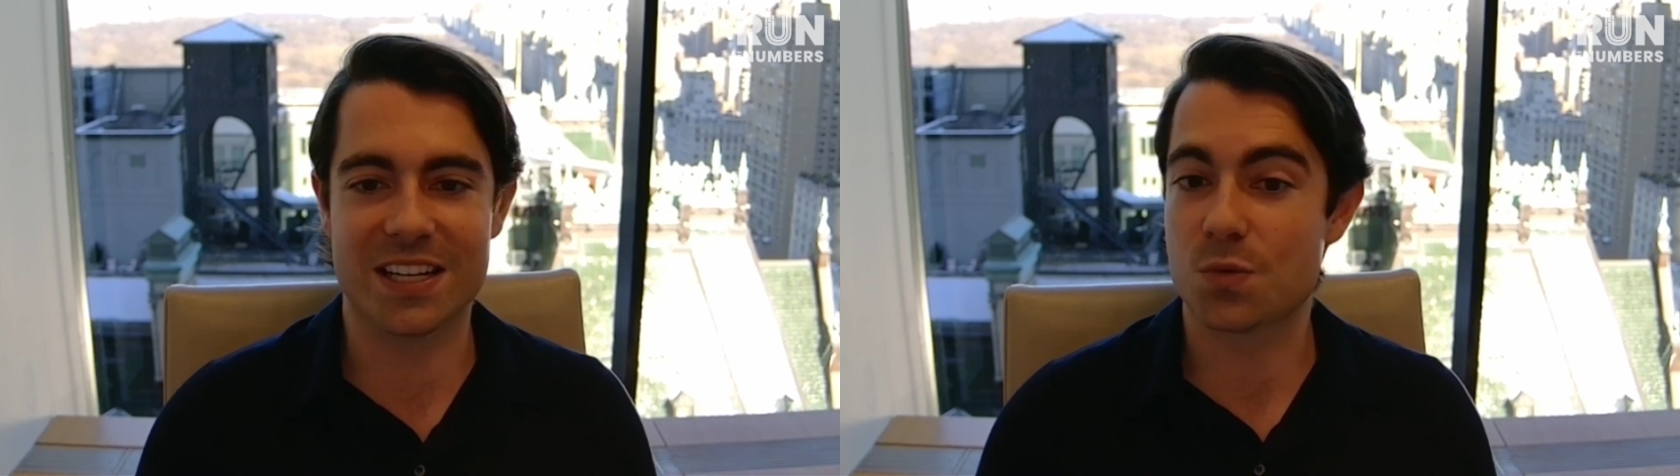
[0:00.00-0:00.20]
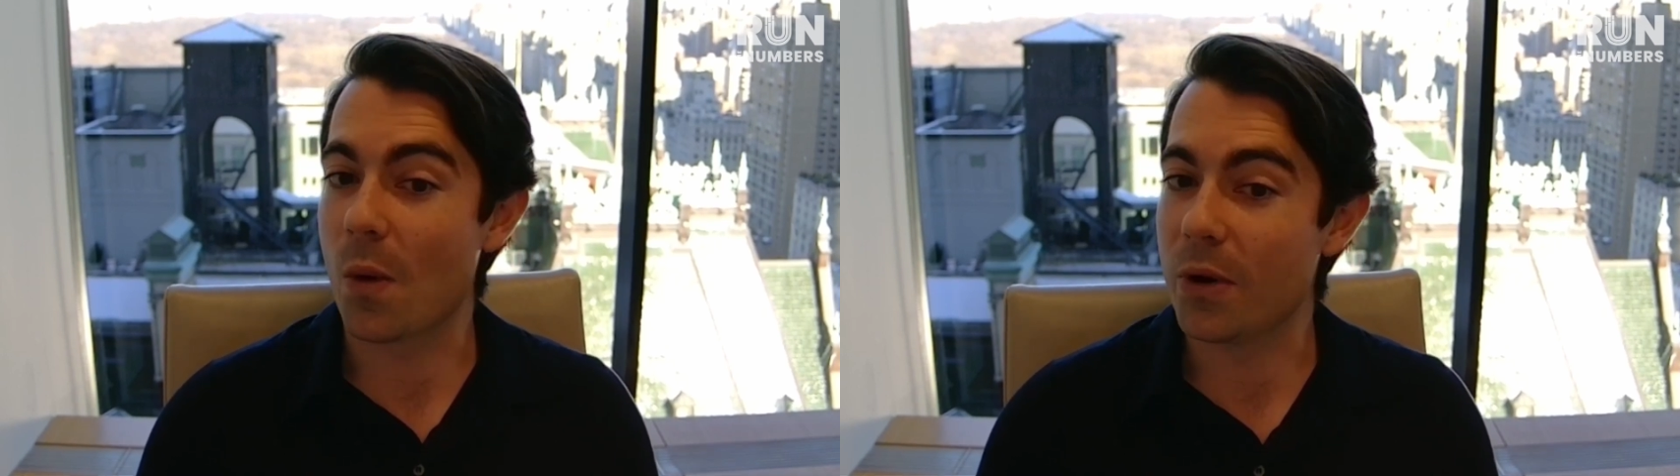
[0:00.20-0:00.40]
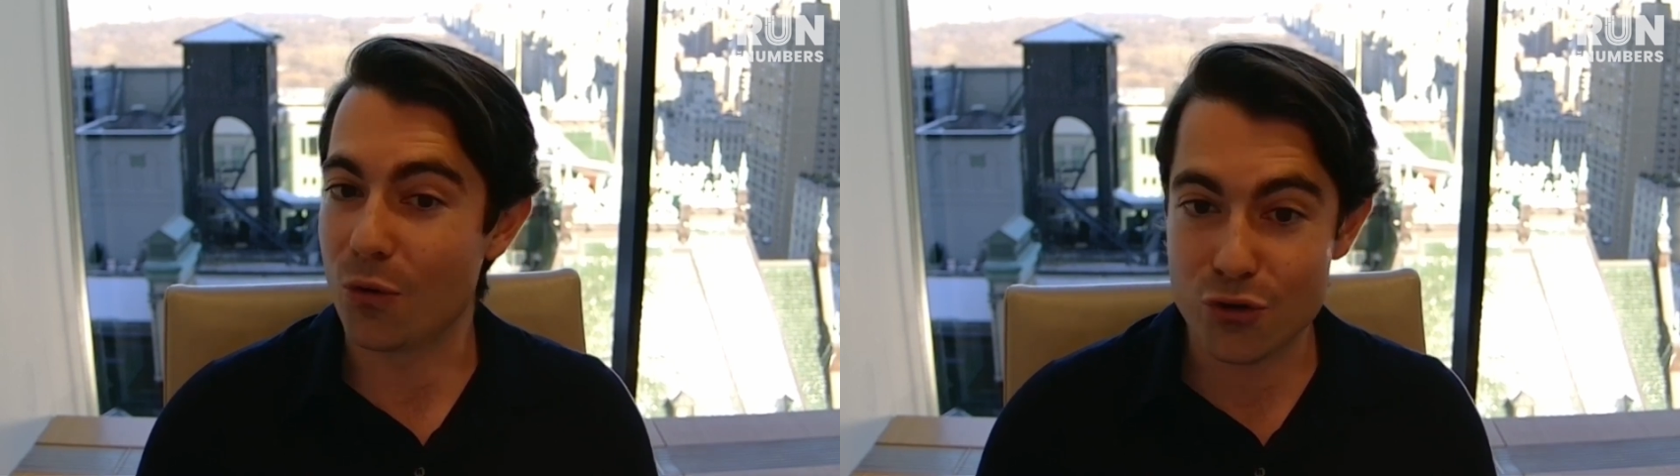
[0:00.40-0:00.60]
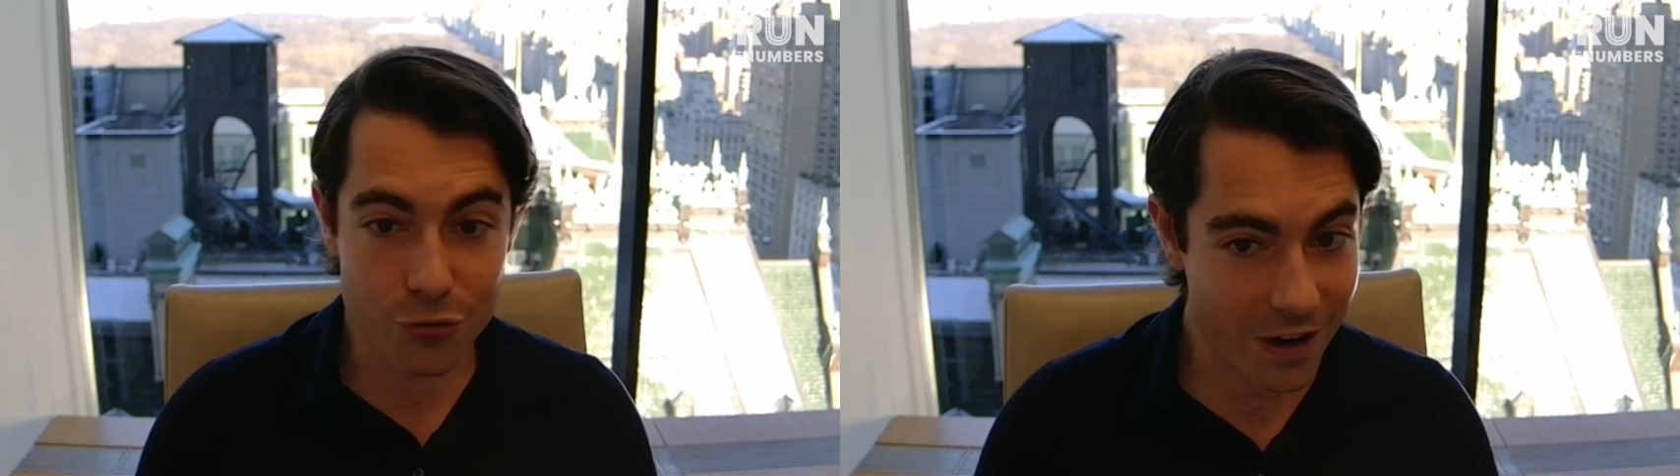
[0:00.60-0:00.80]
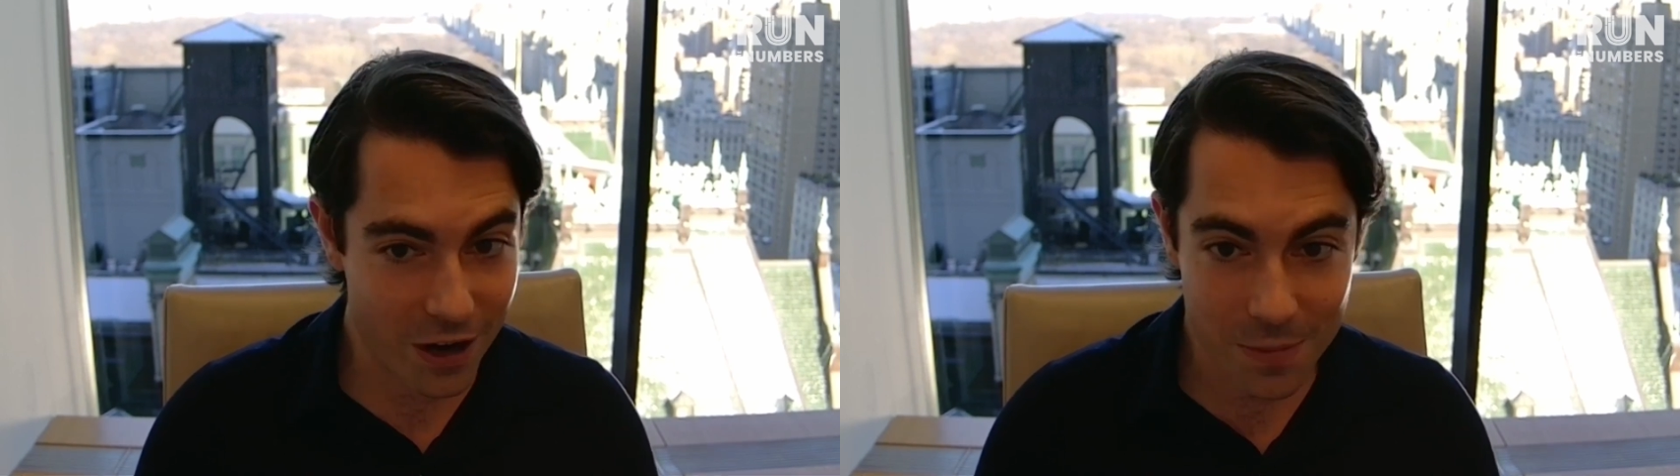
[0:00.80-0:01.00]
It's why we don't
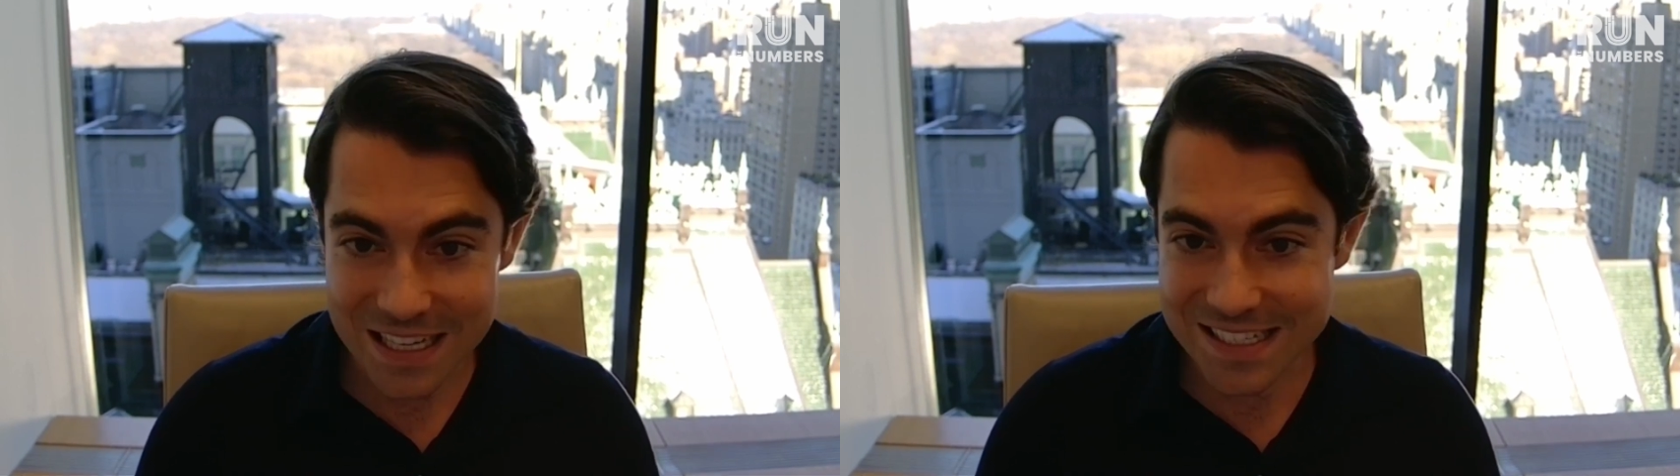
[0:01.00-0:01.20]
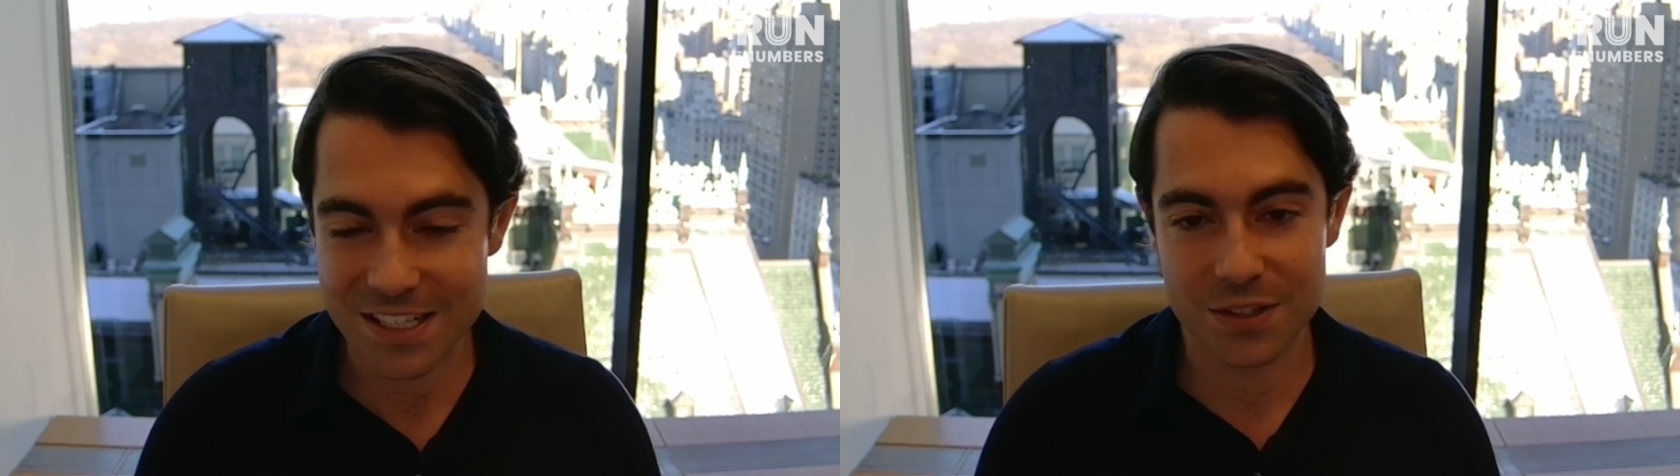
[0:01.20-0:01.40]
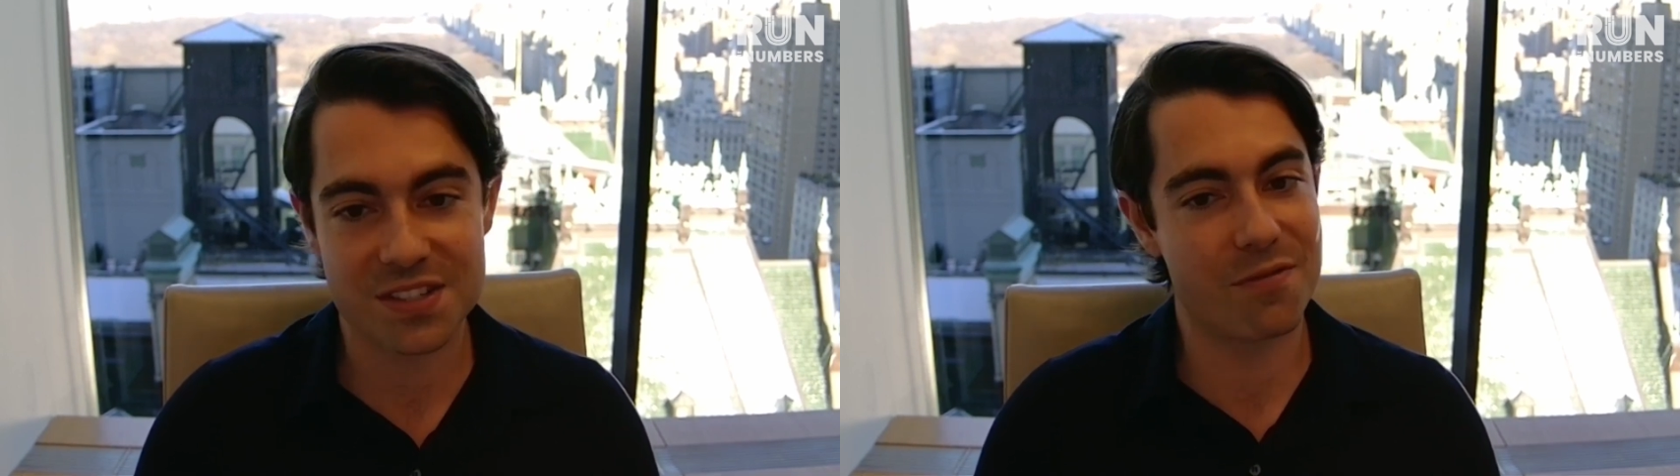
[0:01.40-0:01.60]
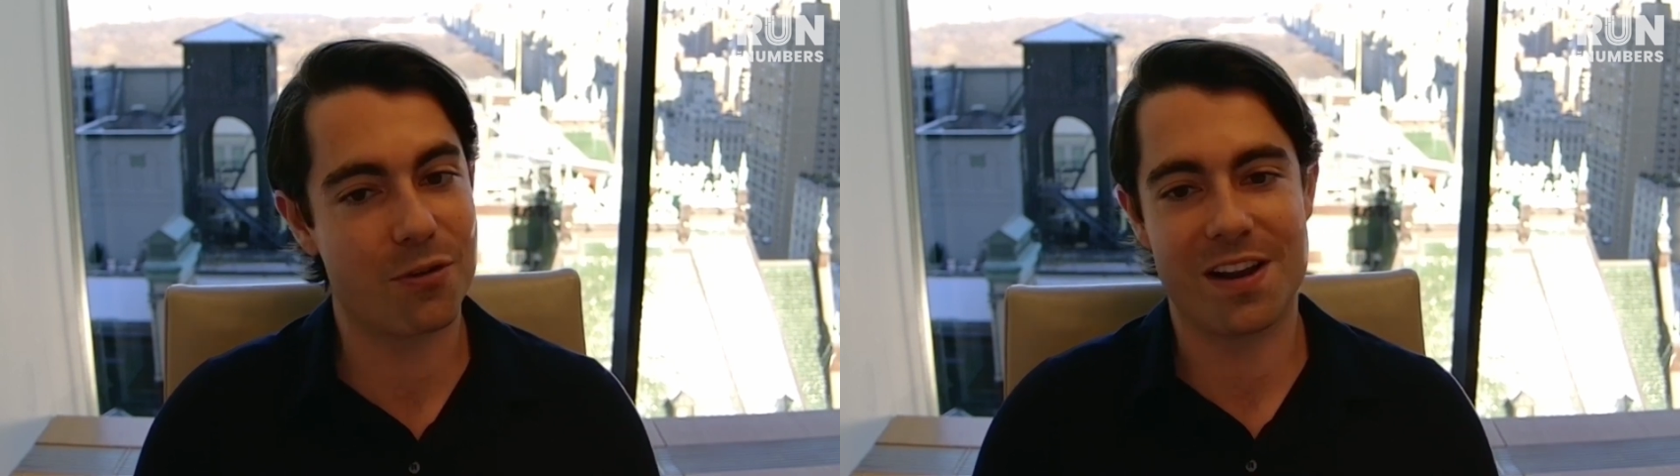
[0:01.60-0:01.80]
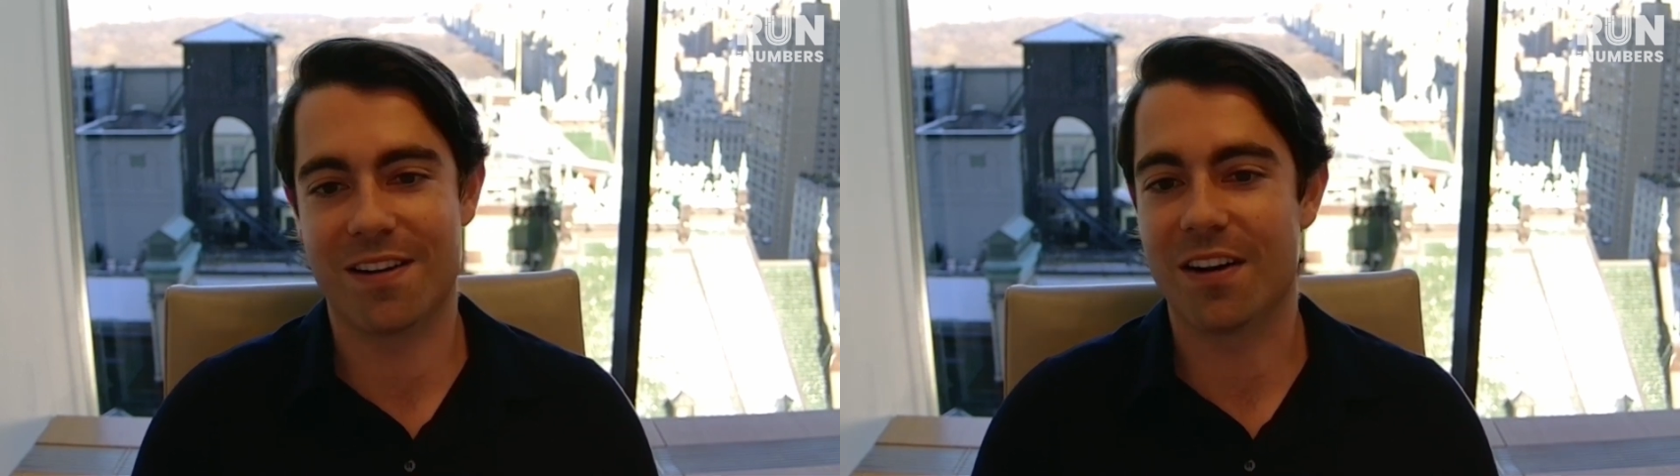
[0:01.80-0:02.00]
do very many deals
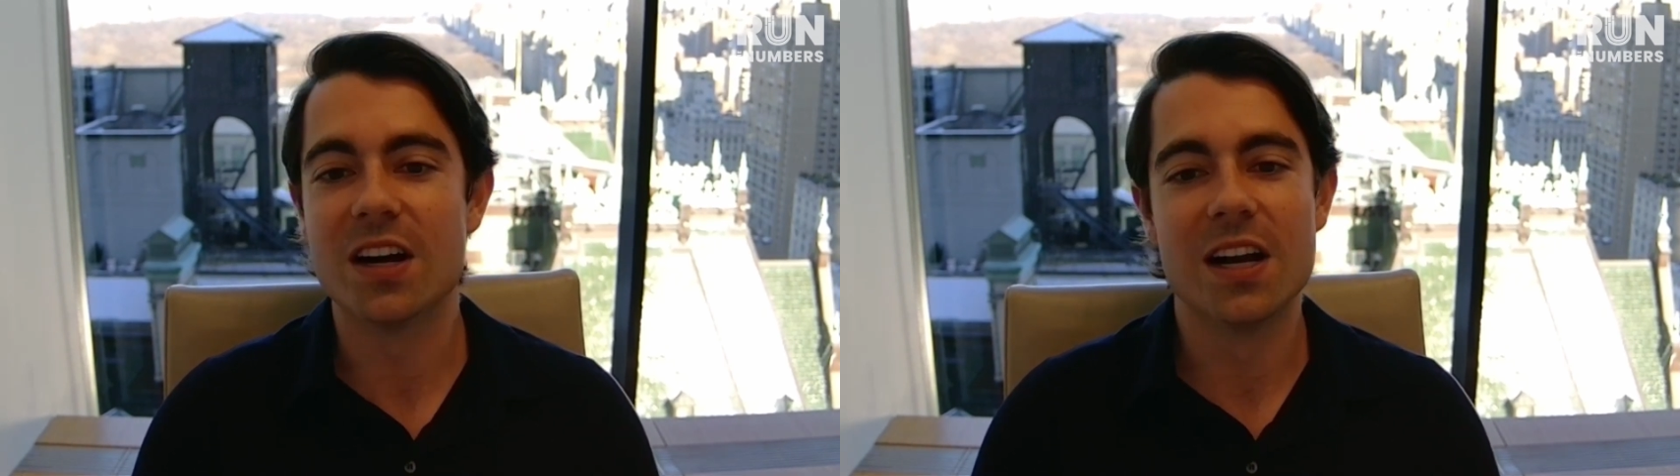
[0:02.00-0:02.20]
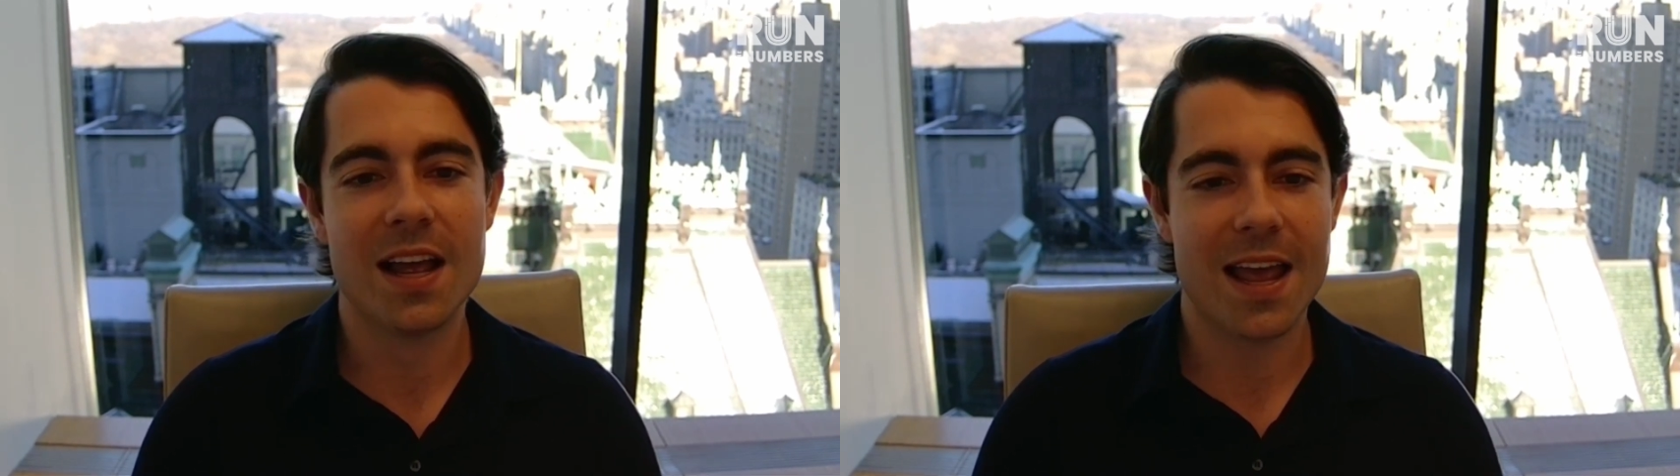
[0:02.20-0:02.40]
every year.